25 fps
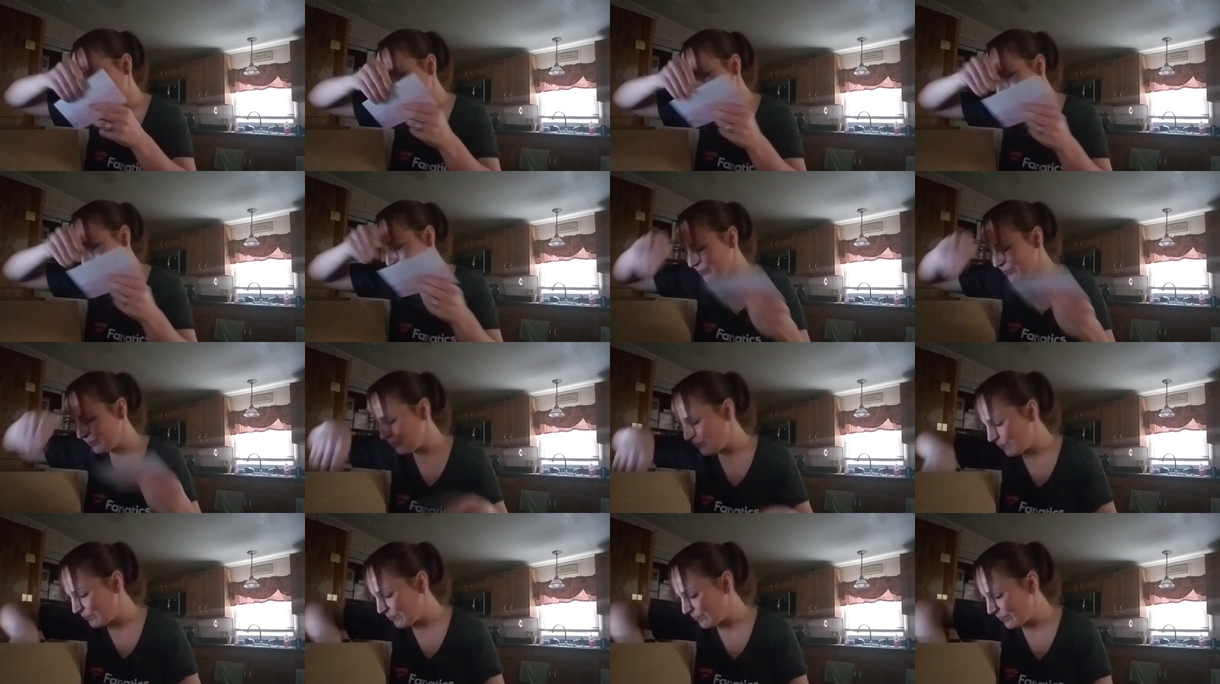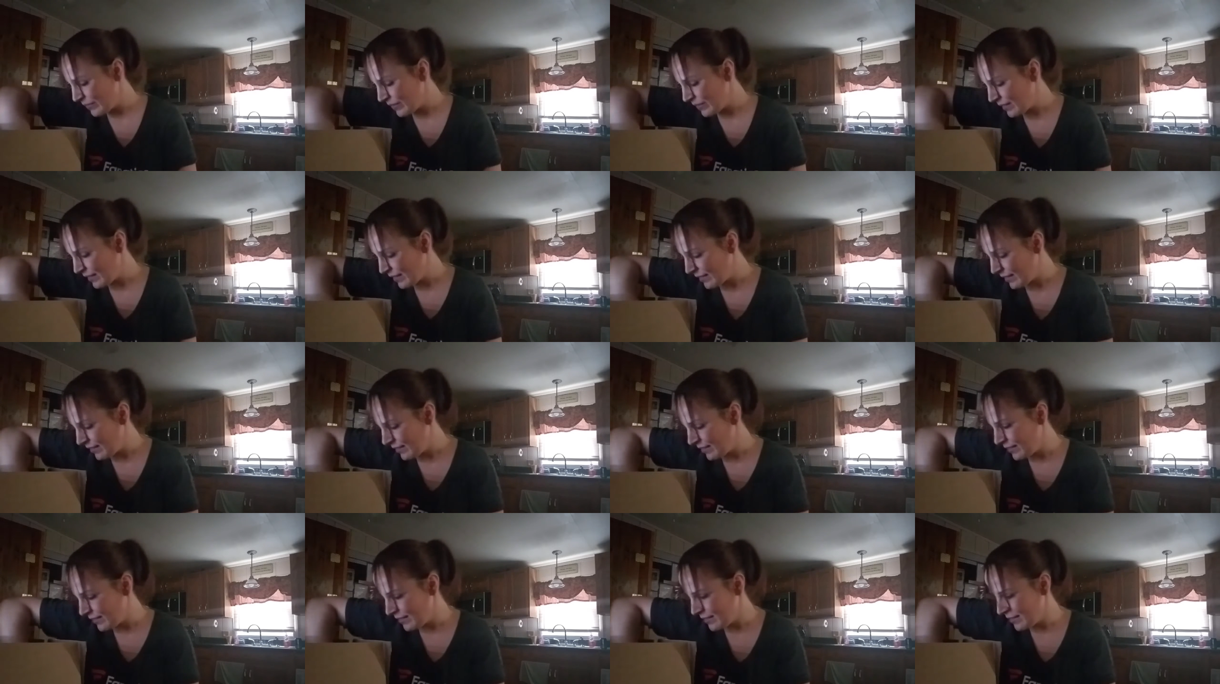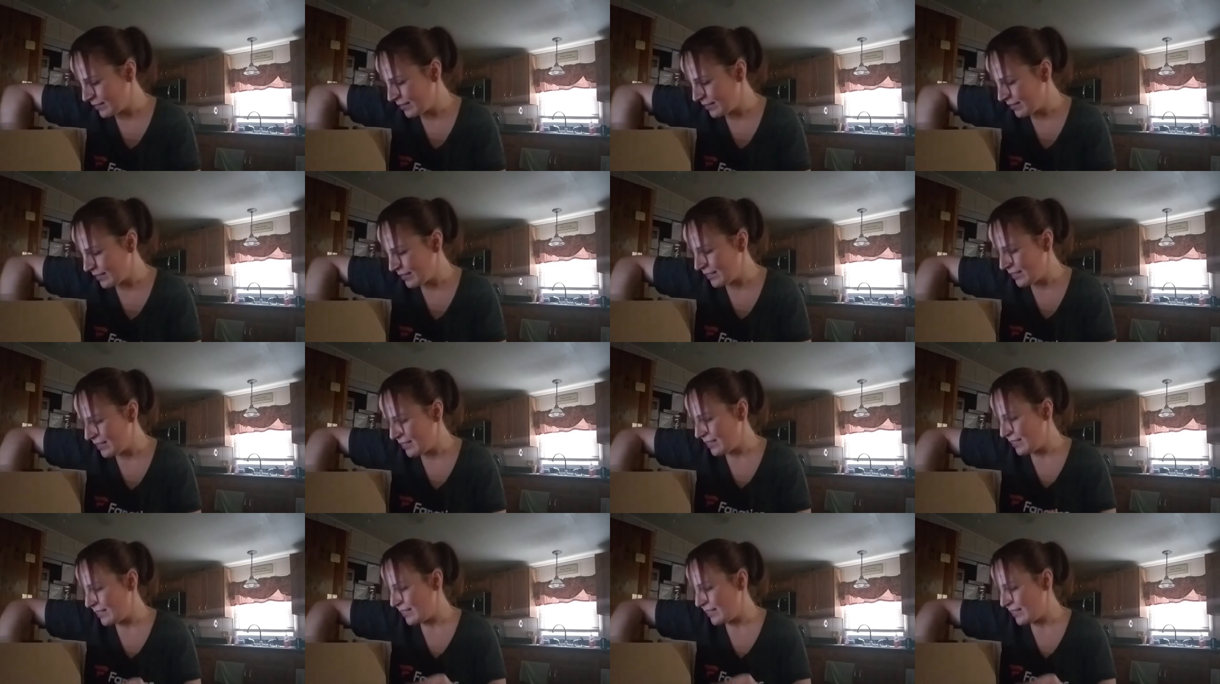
No one is speaking in this clip.